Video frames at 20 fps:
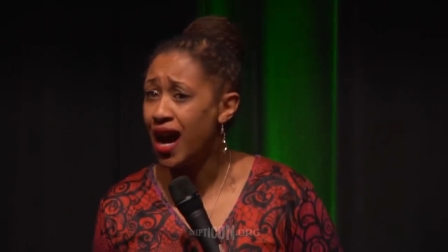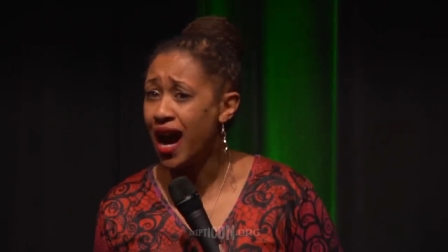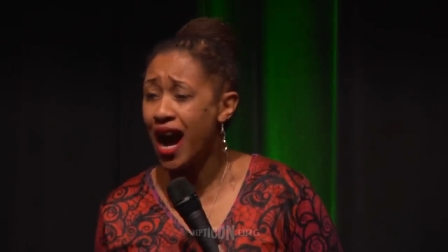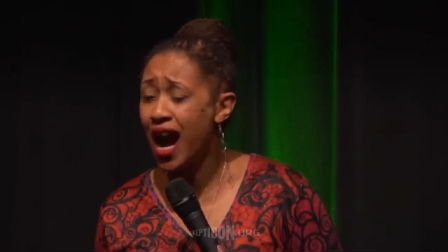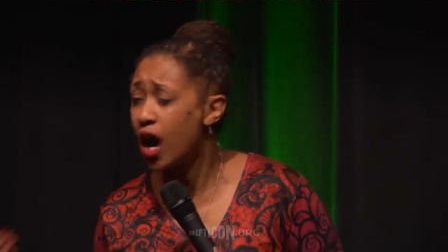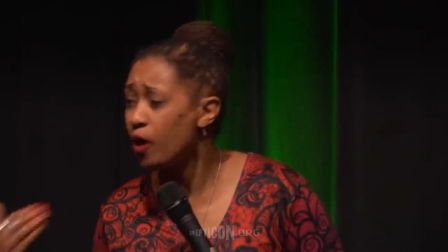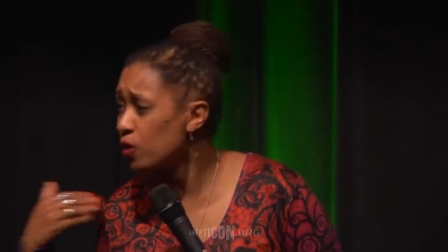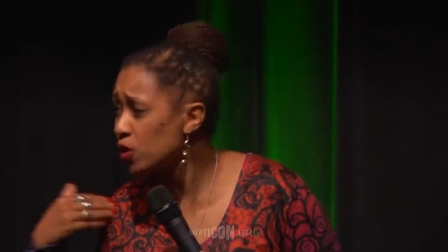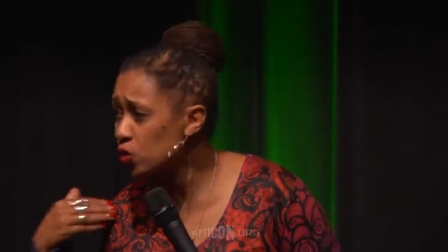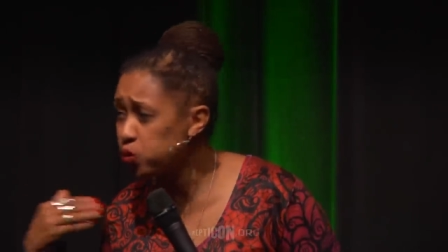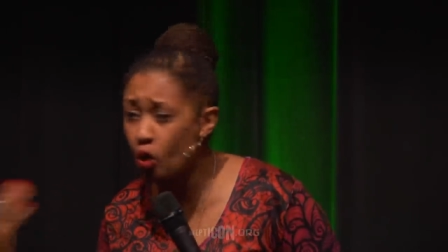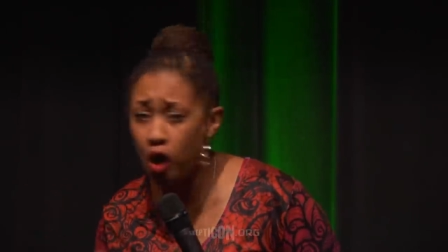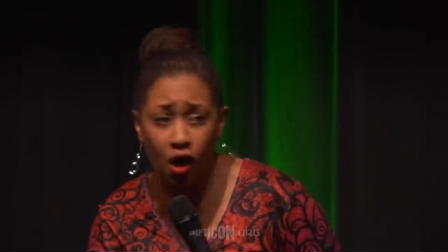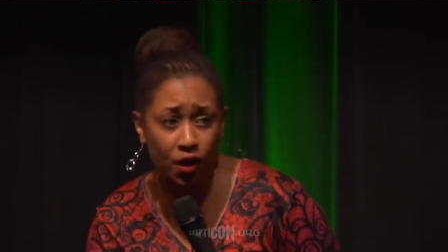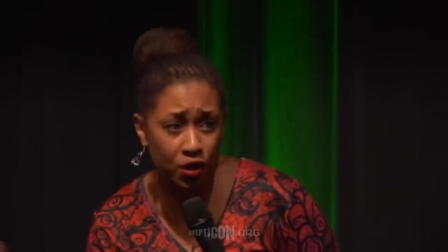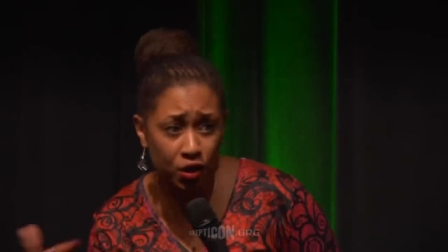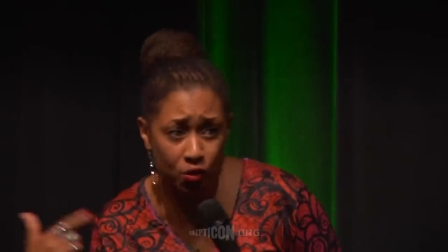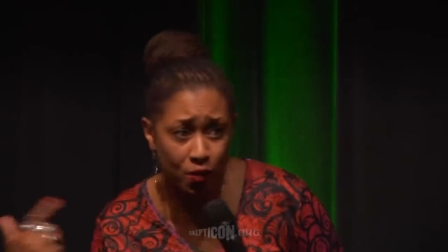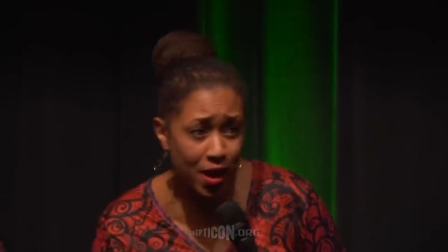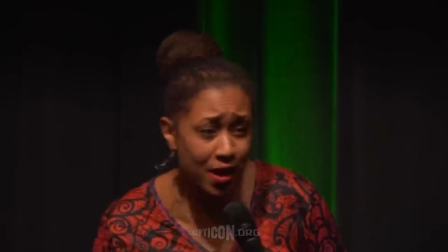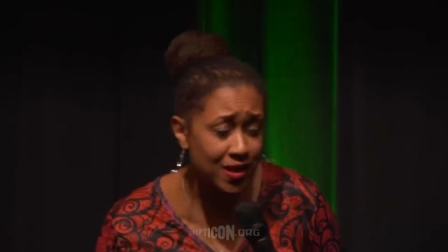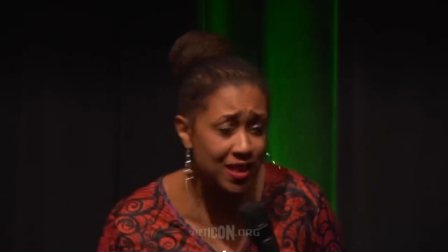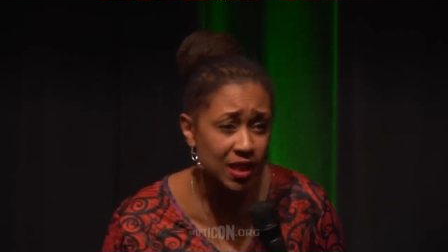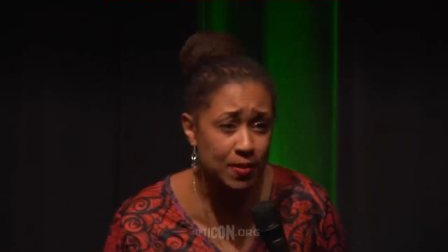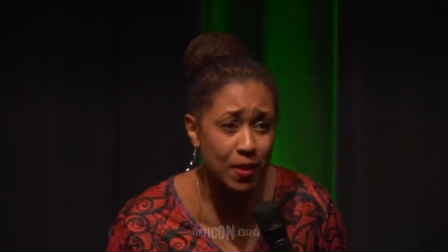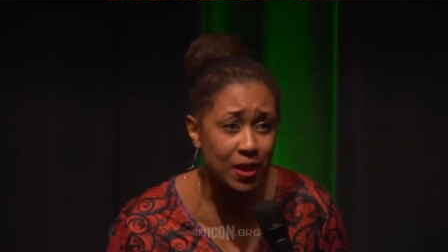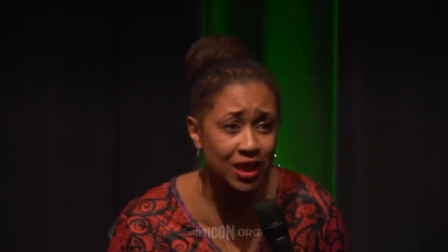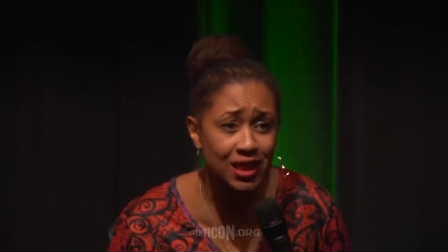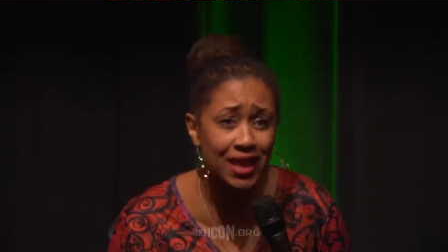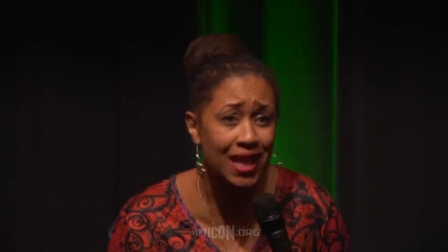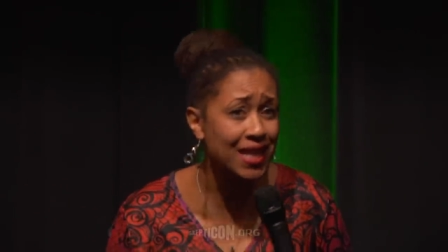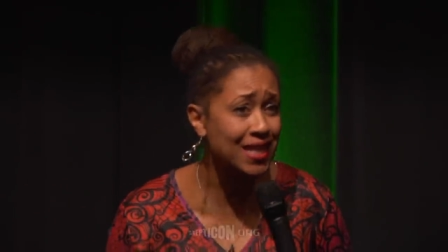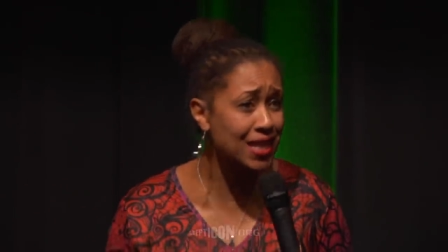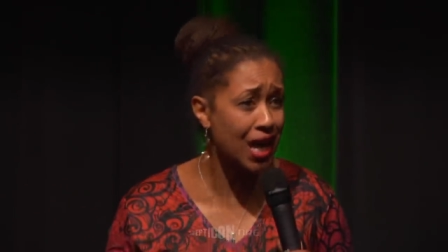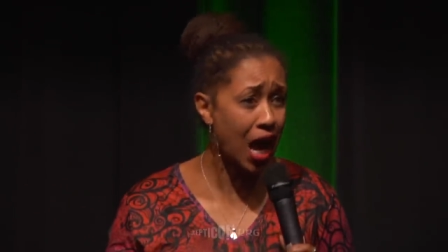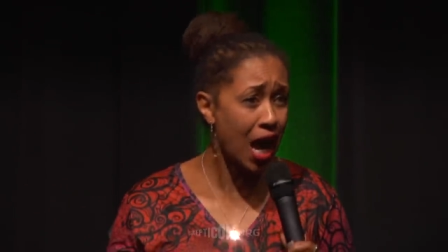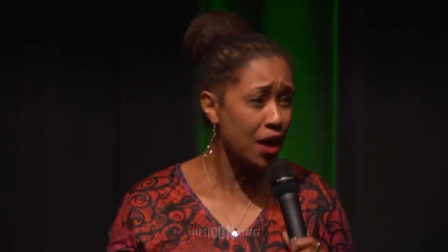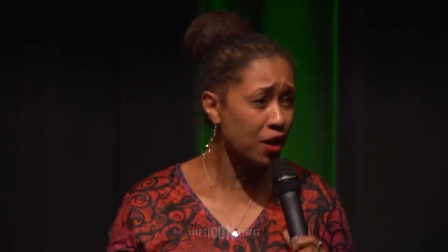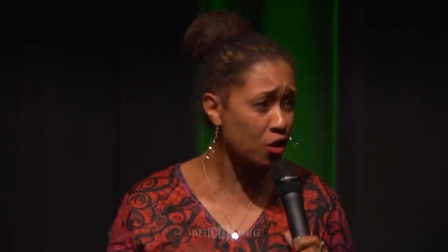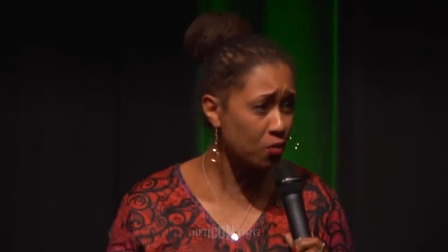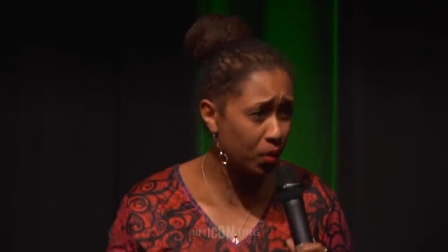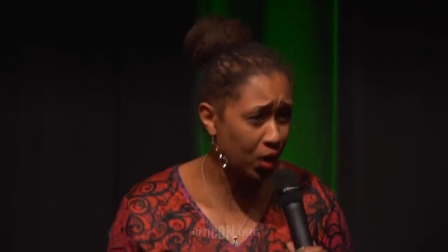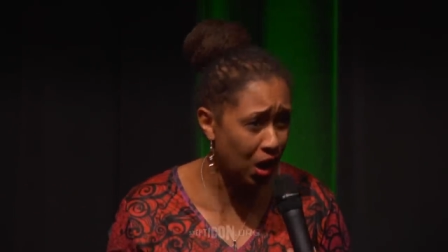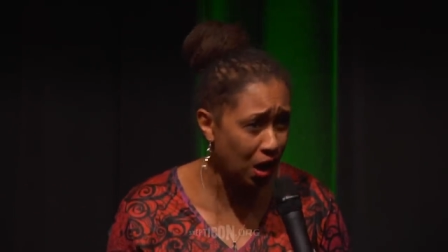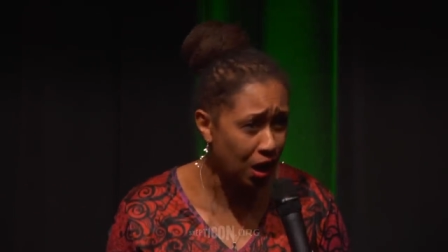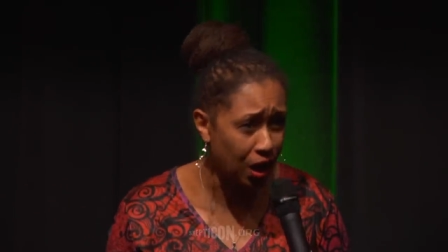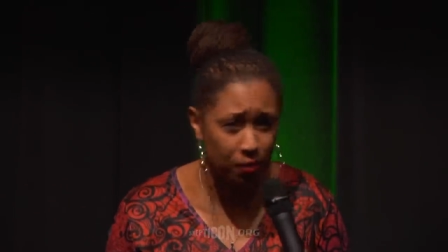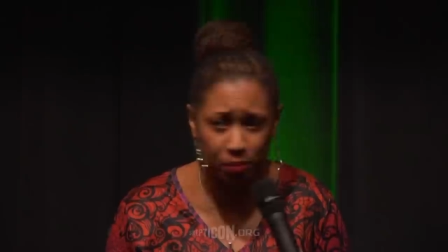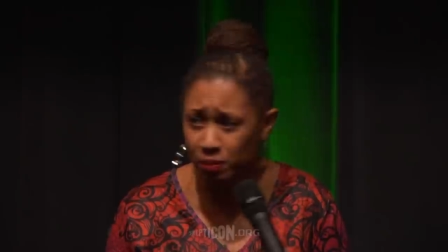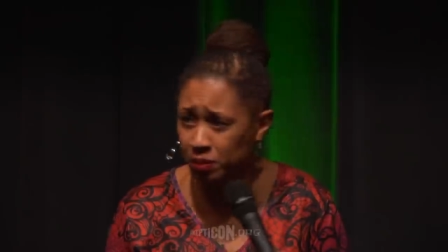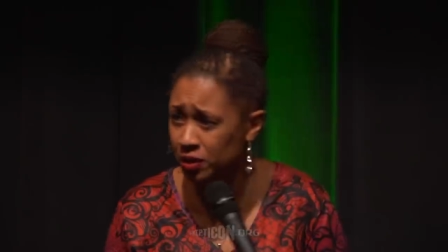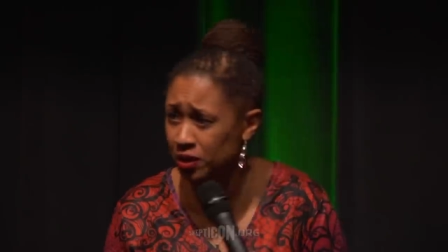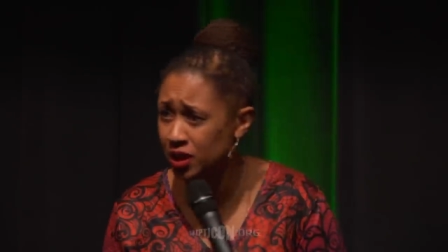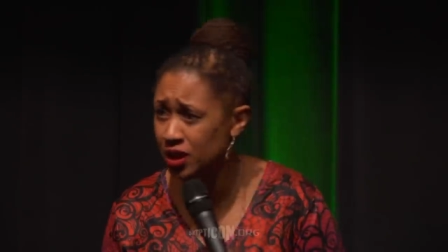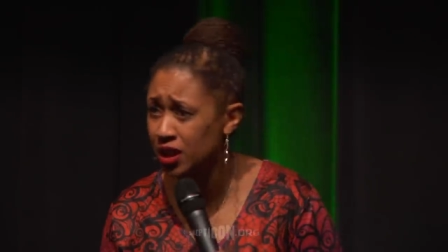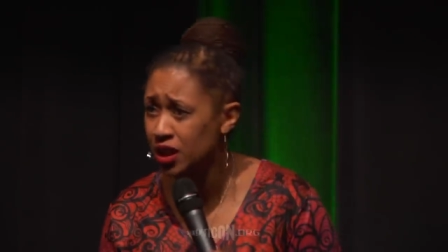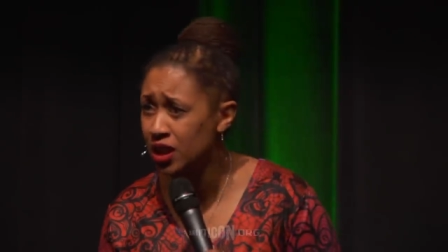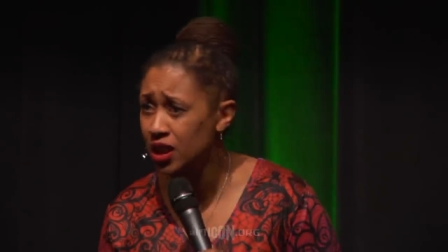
I was walking around smelling like Tiger Balm.